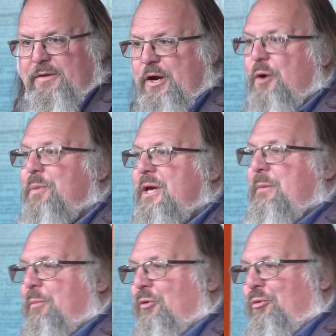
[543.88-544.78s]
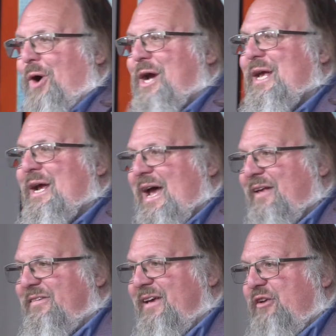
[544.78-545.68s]
They are people writing
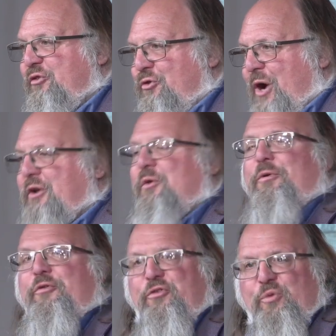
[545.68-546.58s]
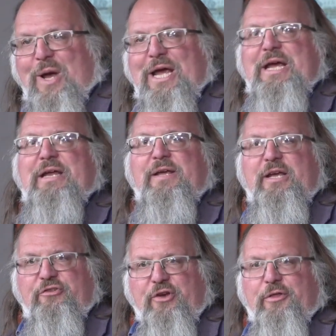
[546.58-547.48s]
essays trying to persuade
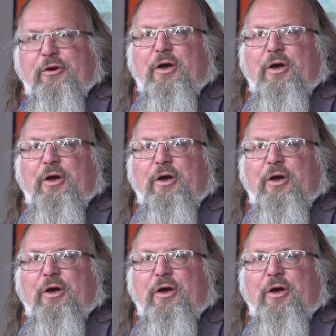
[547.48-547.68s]
each other